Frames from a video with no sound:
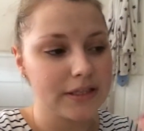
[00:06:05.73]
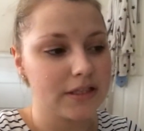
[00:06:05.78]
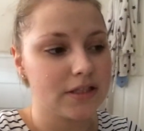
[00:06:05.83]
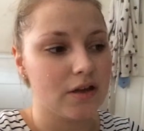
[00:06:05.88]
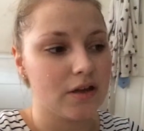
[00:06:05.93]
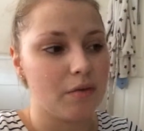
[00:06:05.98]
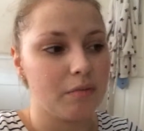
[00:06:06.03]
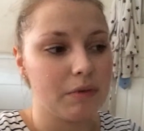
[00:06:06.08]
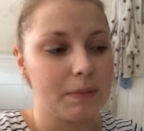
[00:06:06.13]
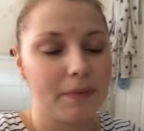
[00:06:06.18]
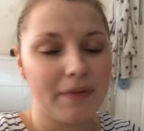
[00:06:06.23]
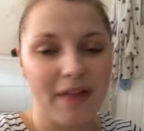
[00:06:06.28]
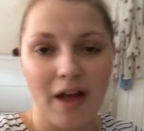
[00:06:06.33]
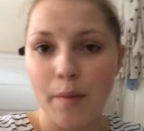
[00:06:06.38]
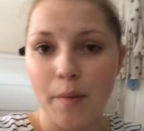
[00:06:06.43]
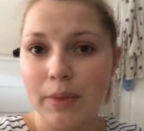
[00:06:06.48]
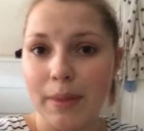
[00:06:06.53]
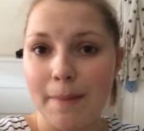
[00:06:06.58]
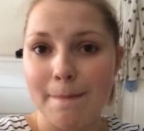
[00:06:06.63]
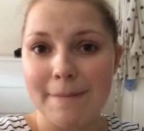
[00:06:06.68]
So I'm going to put that
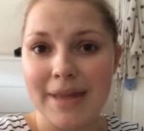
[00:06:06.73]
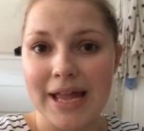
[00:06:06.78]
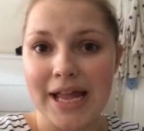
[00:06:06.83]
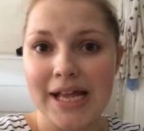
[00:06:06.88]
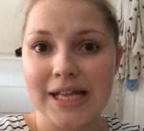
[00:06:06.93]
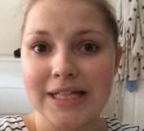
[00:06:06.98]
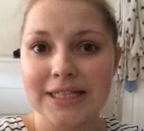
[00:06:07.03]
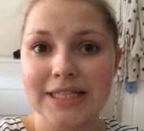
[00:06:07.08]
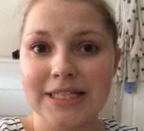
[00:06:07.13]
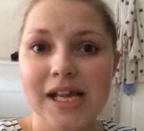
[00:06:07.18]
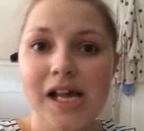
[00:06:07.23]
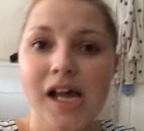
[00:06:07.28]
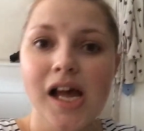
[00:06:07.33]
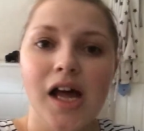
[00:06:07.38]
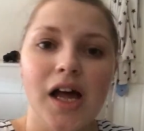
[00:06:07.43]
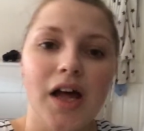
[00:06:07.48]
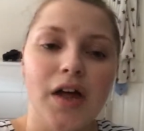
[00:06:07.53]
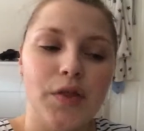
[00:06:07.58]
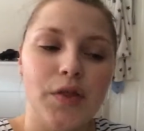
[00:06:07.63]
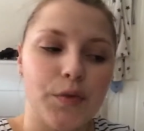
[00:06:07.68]
on with a mitt.
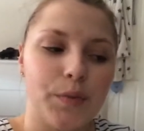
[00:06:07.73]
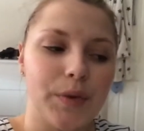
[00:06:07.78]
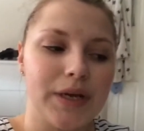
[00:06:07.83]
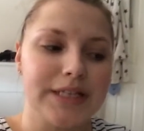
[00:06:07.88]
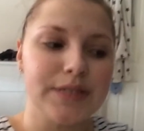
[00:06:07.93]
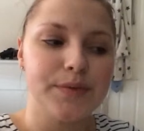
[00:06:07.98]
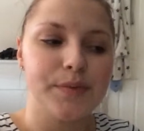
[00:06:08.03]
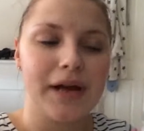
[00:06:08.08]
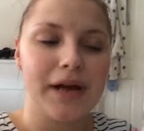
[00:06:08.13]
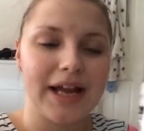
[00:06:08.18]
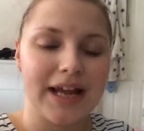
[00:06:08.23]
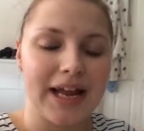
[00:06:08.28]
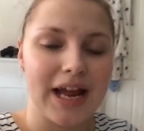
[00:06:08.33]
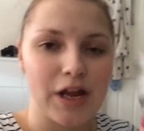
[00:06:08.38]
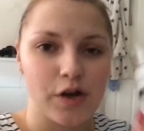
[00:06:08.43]
The reason why